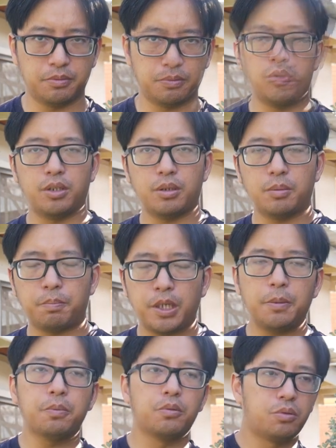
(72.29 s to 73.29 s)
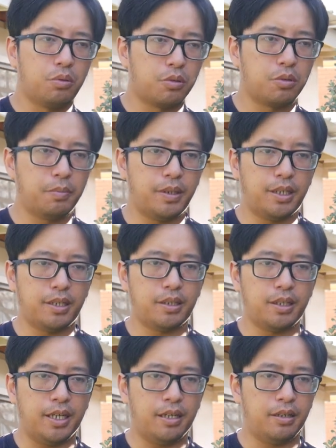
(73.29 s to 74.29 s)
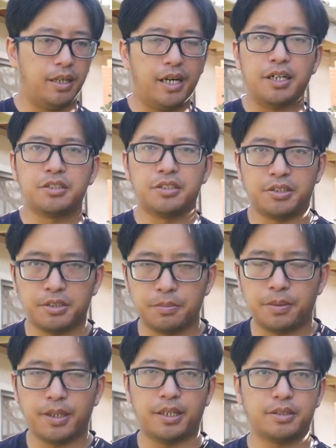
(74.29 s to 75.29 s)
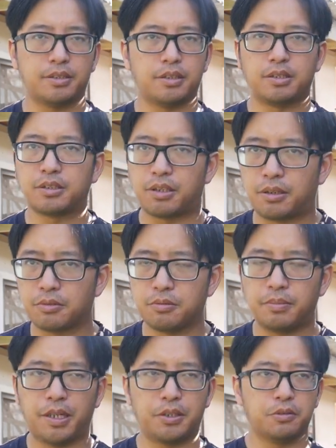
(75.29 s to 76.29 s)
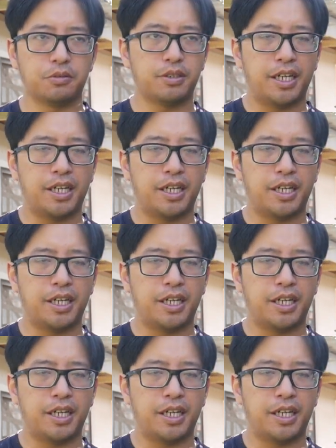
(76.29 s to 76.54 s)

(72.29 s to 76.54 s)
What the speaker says: When people talk about archers in the past, historical battles,